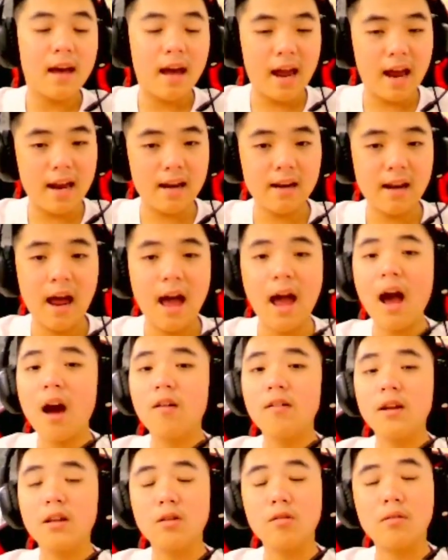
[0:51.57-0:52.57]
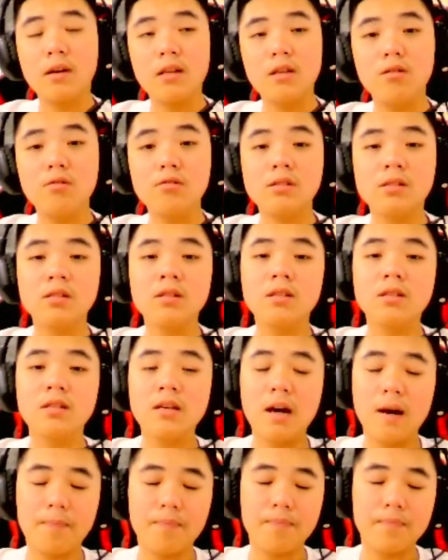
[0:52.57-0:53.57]
and how that you can use the
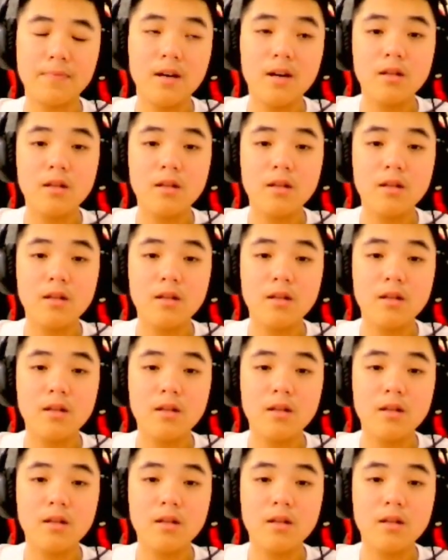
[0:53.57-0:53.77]
job